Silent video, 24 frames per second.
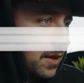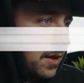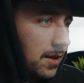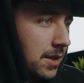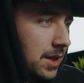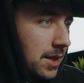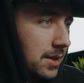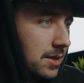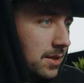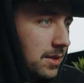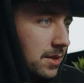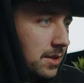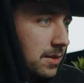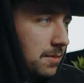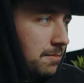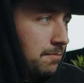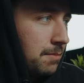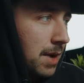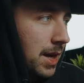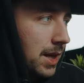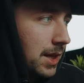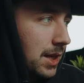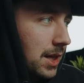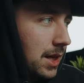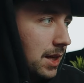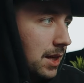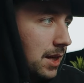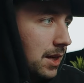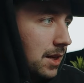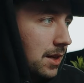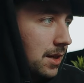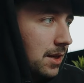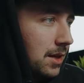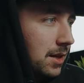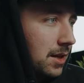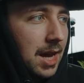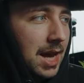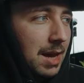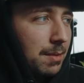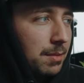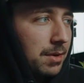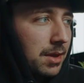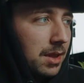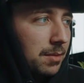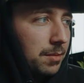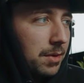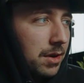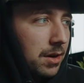This Mikey
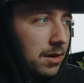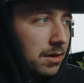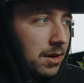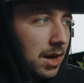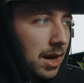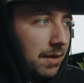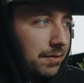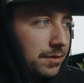8mm